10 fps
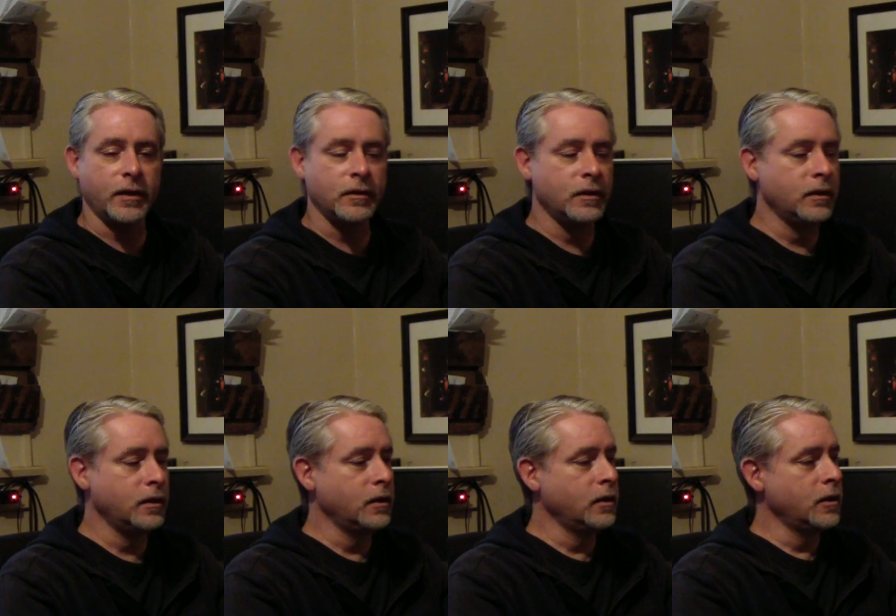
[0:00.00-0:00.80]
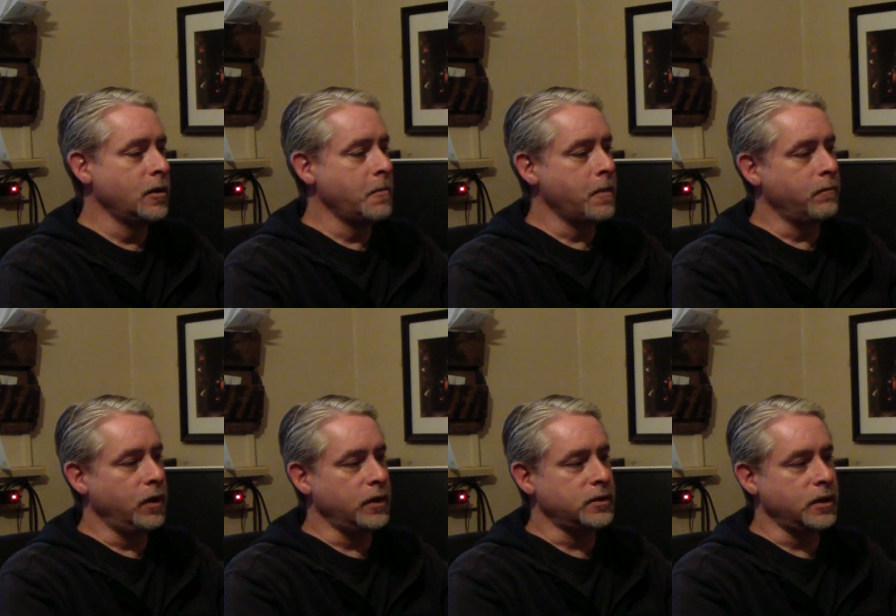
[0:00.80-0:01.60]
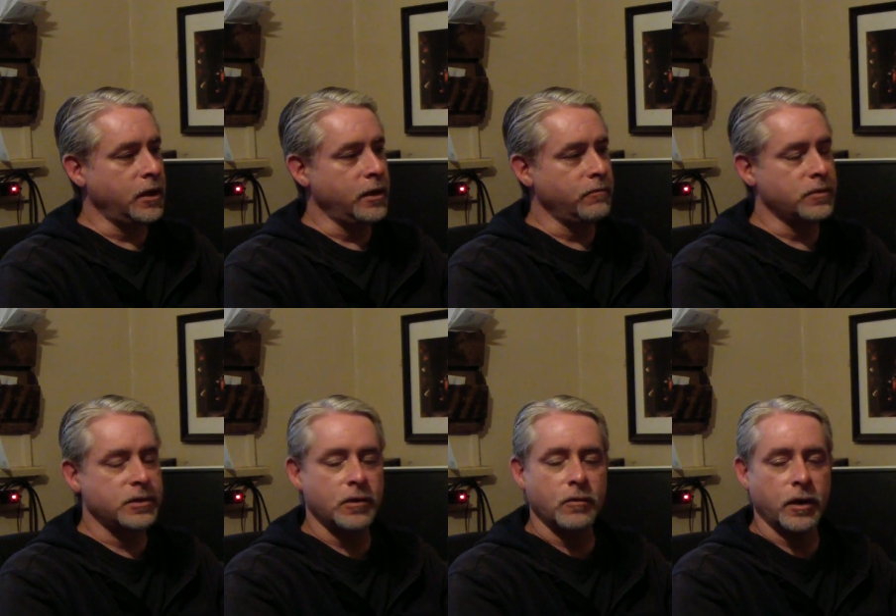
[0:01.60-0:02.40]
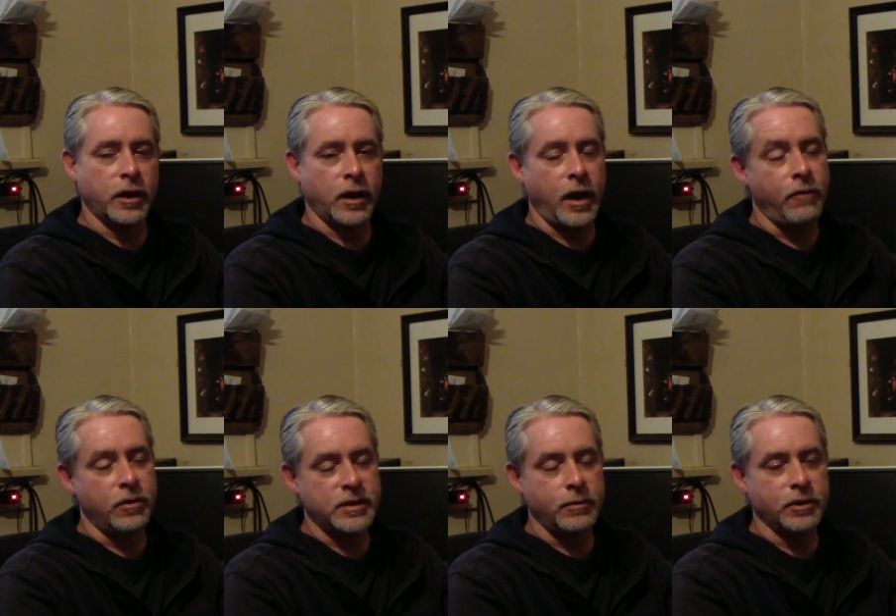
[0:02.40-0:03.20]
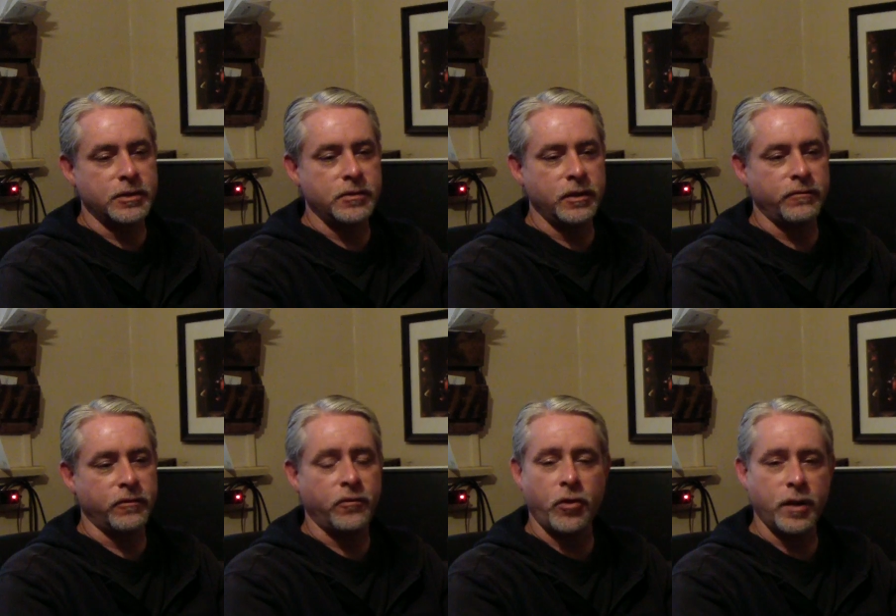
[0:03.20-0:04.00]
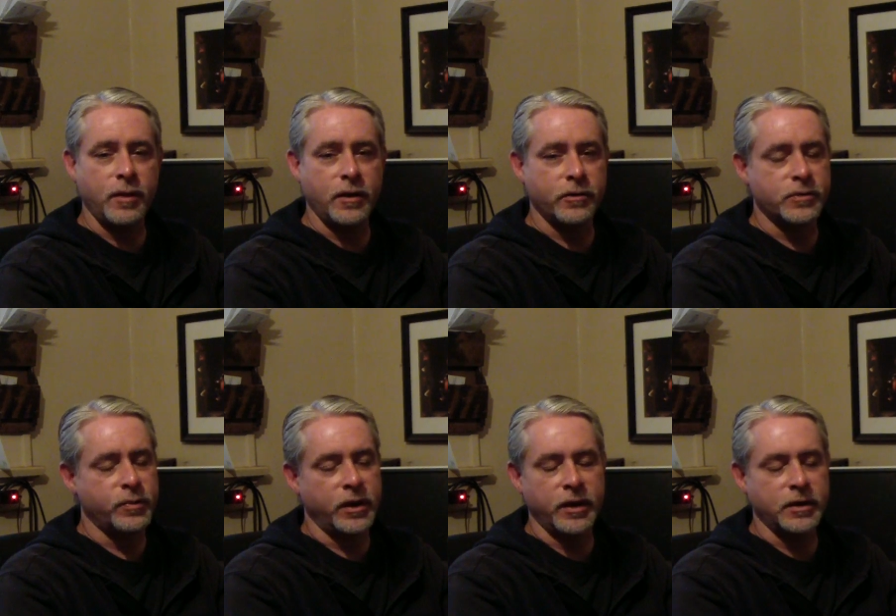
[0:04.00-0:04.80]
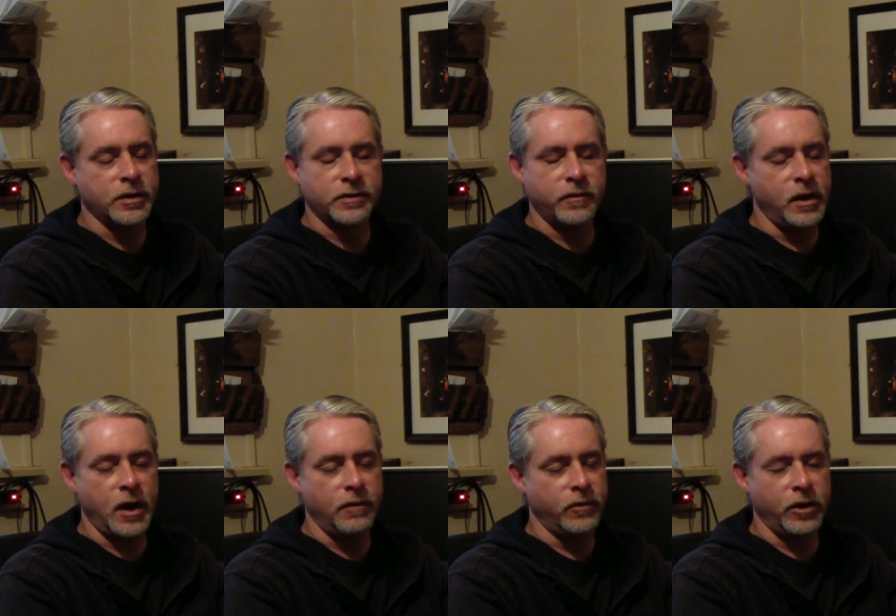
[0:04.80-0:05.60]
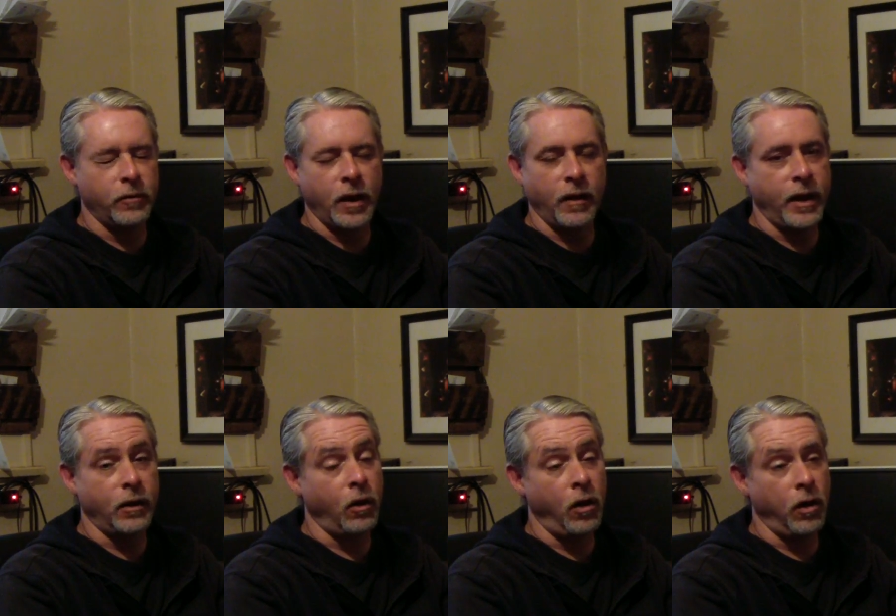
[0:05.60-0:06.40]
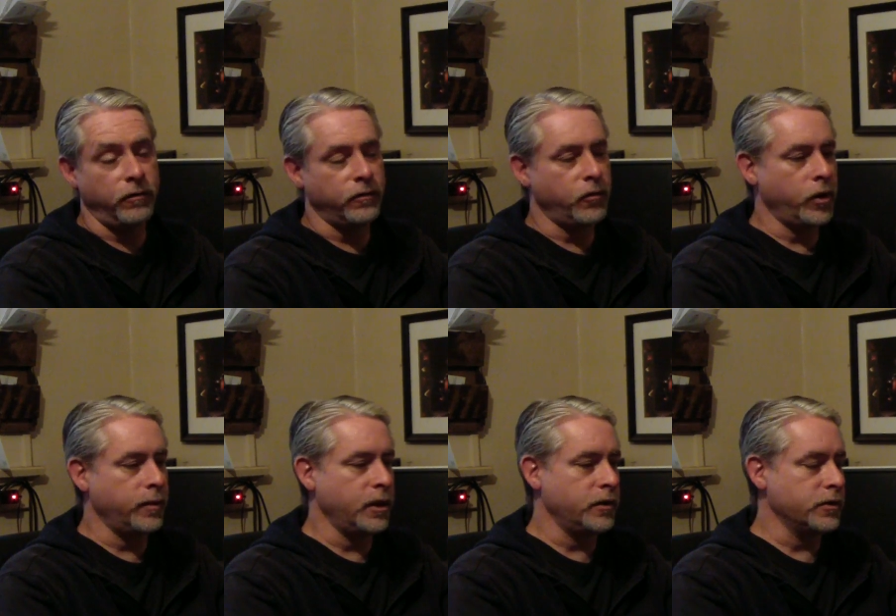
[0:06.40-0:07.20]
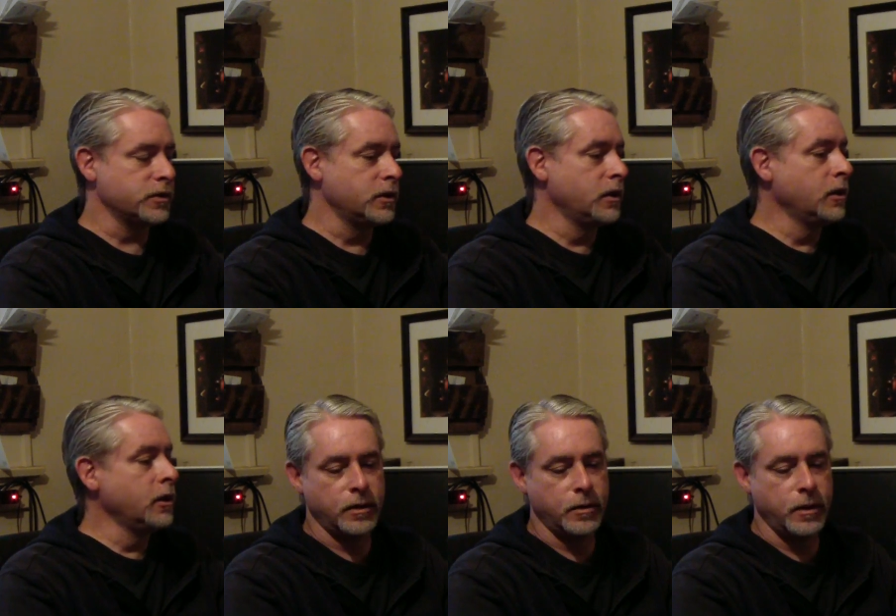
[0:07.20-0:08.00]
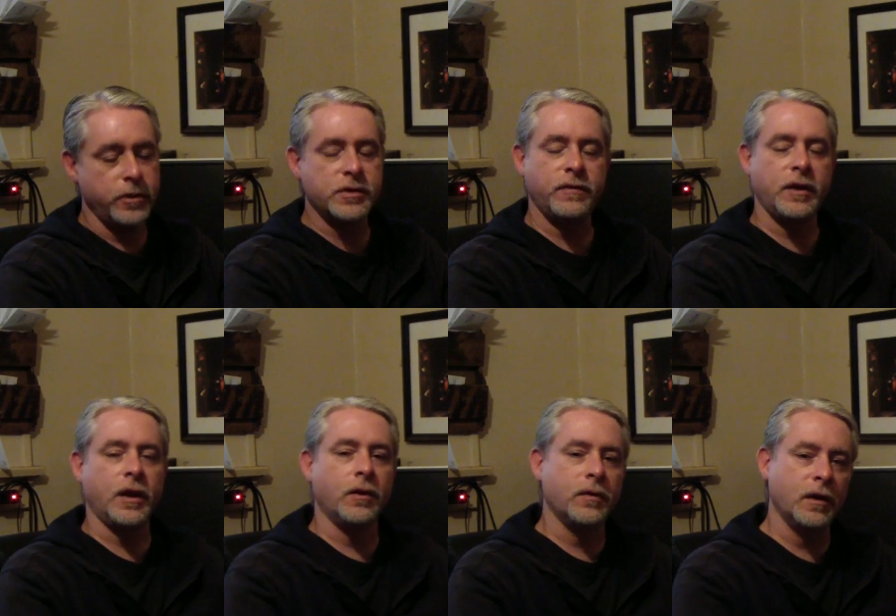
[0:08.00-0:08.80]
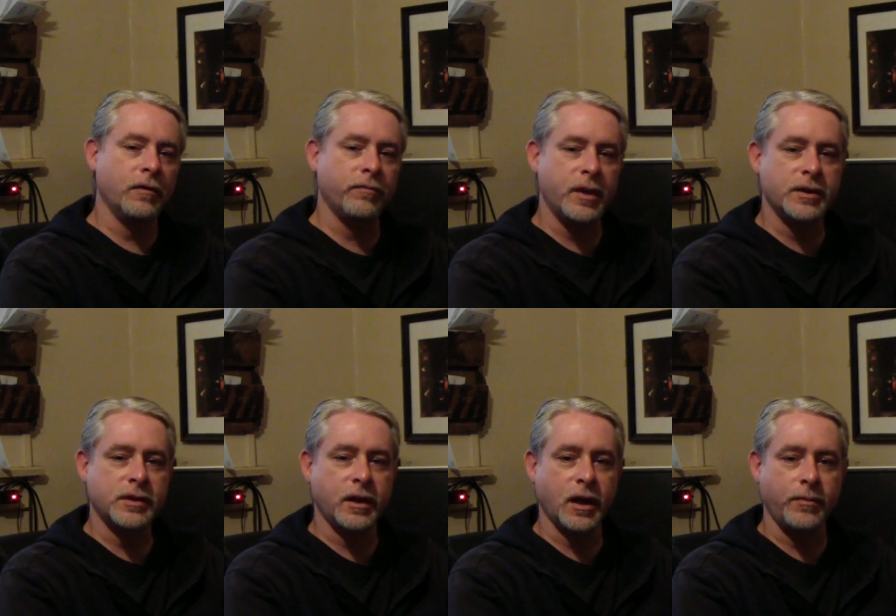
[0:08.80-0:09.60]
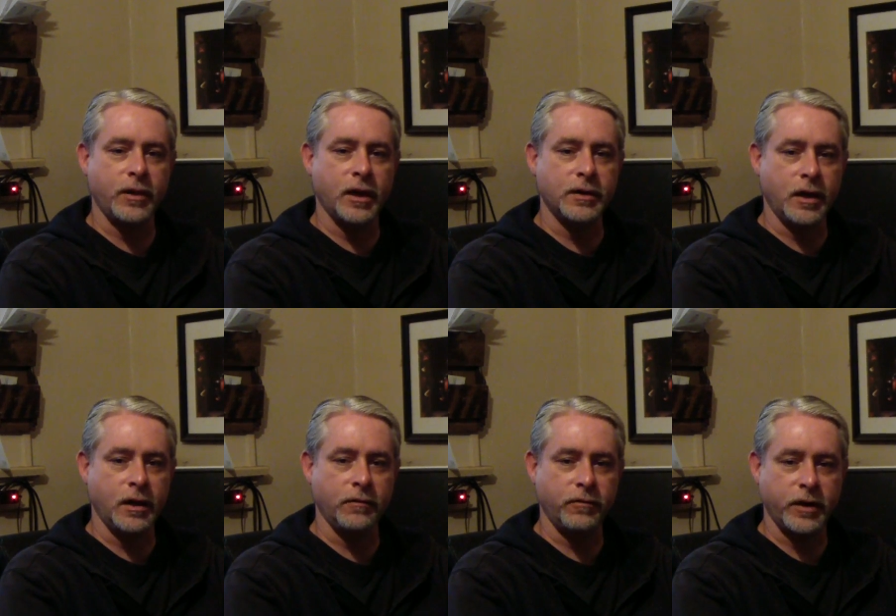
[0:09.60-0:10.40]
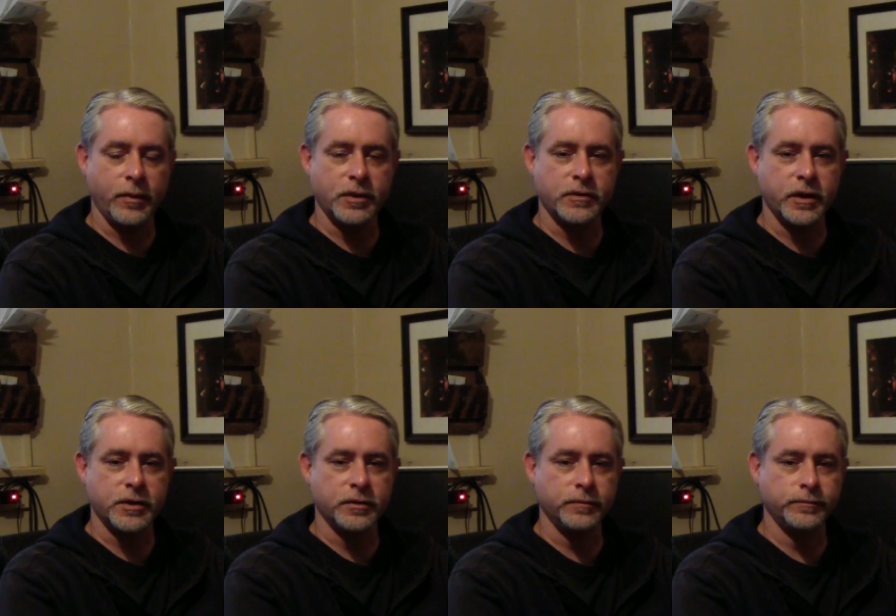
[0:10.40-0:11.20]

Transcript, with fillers: at. But uh, it was still working. I was able to tune it for 40 meters, but it doesn't radiate very well at all for 40 meters. Here's a video of me setting up the antenna for demonstration.